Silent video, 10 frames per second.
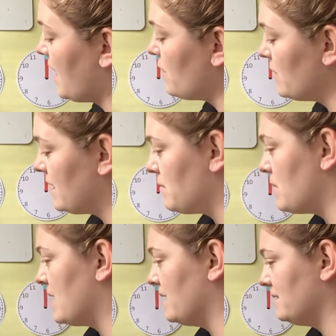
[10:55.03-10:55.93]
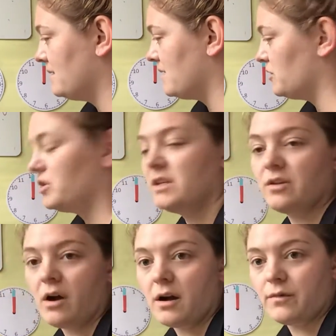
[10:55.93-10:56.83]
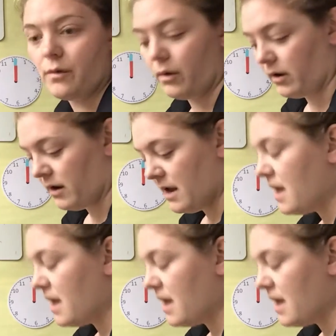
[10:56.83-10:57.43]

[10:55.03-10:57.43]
How many minutes did she talk for?